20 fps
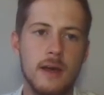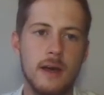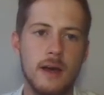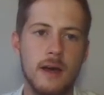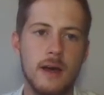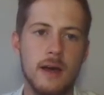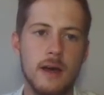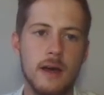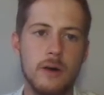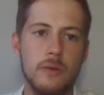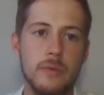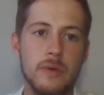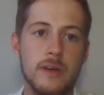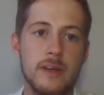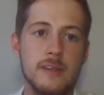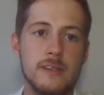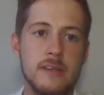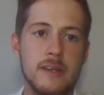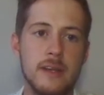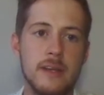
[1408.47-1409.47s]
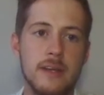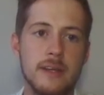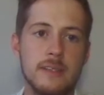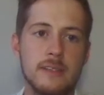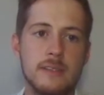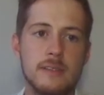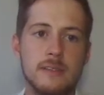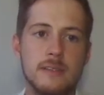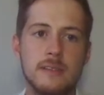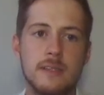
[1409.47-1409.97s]
We're going to
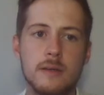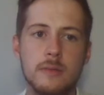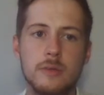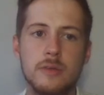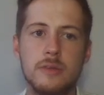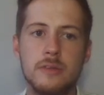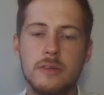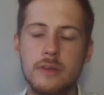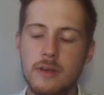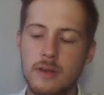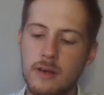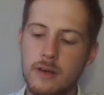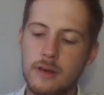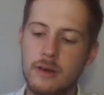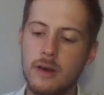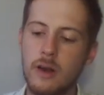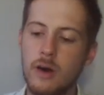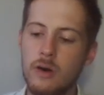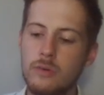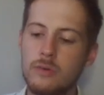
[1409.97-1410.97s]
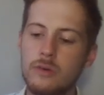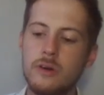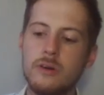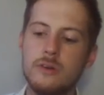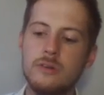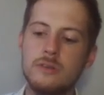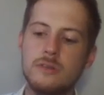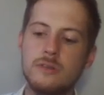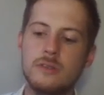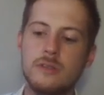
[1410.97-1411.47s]
select W low
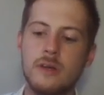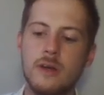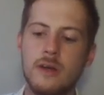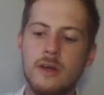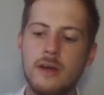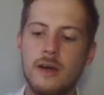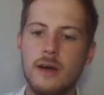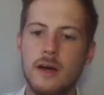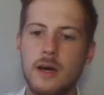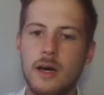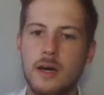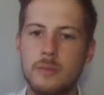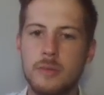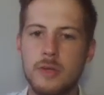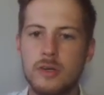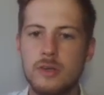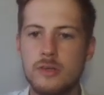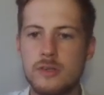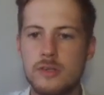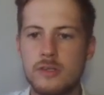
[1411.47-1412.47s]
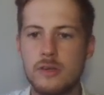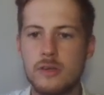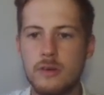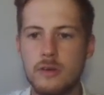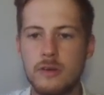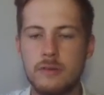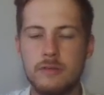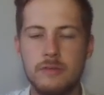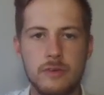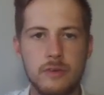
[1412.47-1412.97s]
node. Because it's only
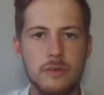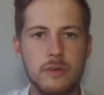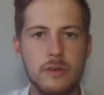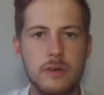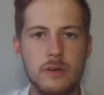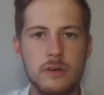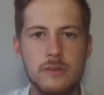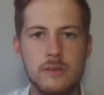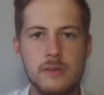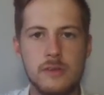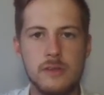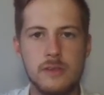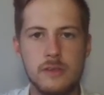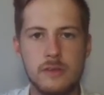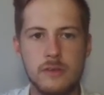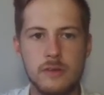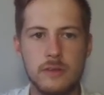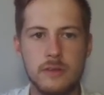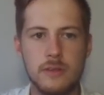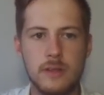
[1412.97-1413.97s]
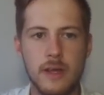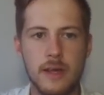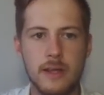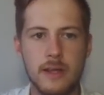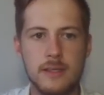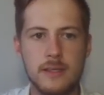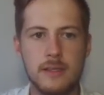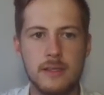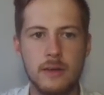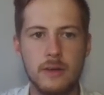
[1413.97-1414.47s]
a few nodes, it's not that,
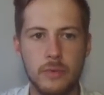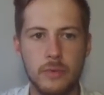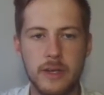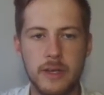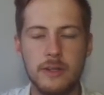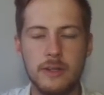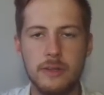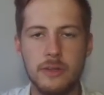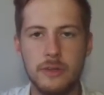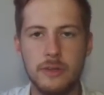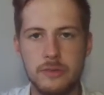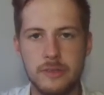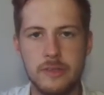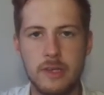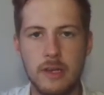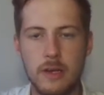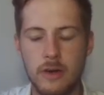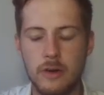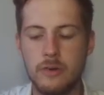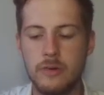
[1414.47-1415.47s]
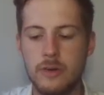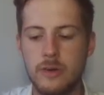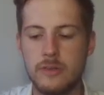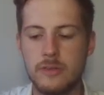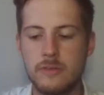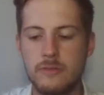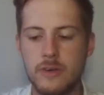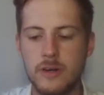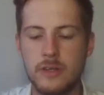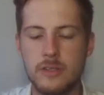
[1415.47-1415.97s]
and we use the low
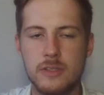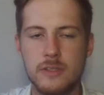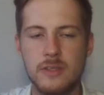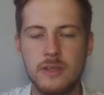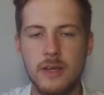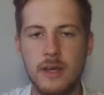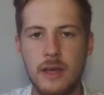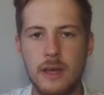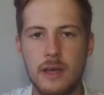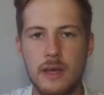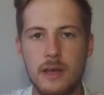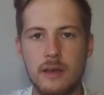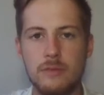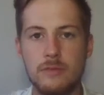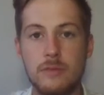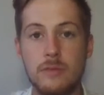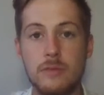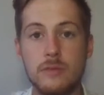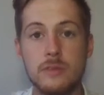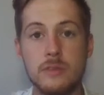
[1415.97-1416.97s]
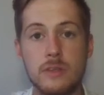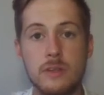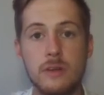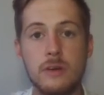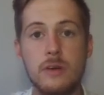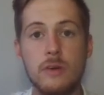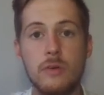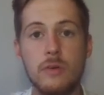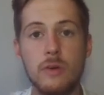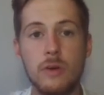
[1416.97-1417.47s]
nodes function. If it was
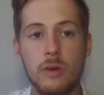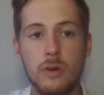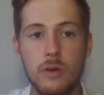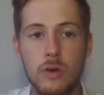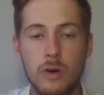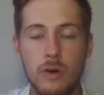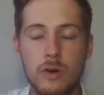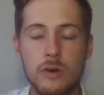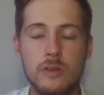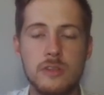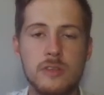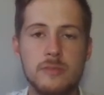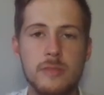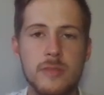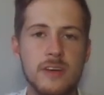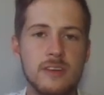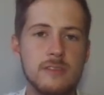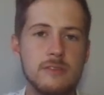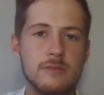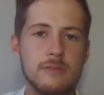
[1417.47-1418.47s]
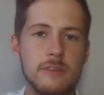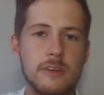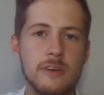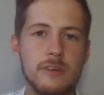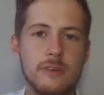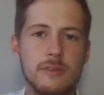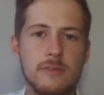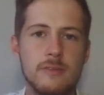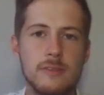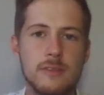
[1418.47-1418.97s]
a large amount of
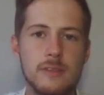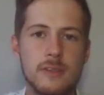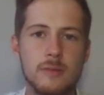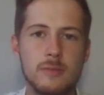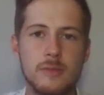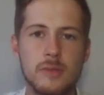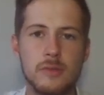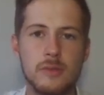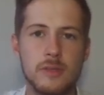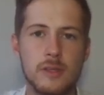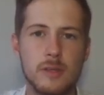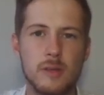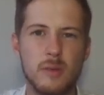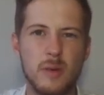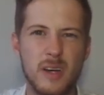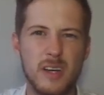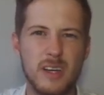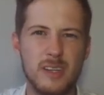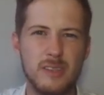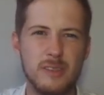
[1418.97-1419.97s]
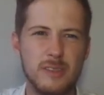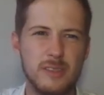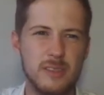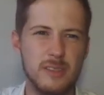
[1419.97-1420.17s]
nodes, I'm talking about